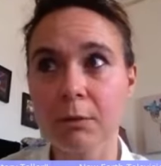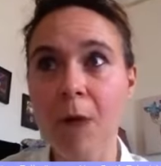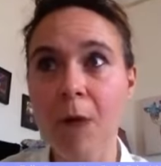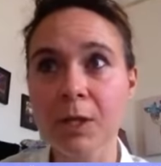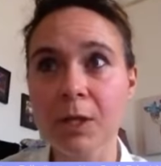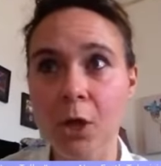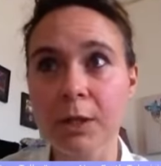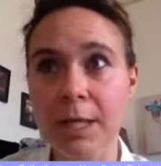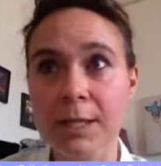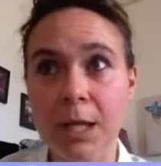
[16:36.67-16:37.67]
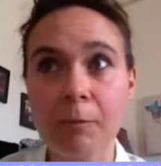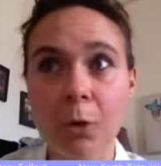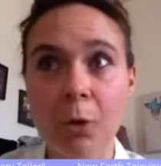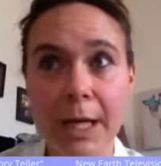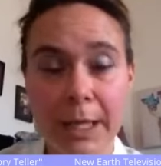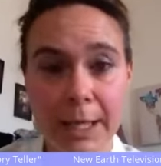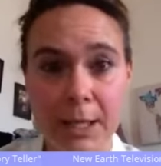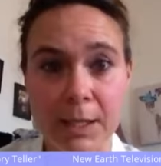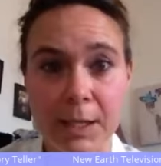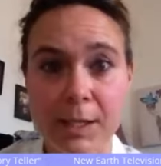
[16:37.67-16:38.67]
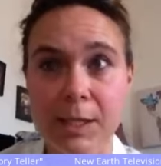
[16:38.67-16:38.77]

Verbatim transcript: Mama told us to come quickly and to,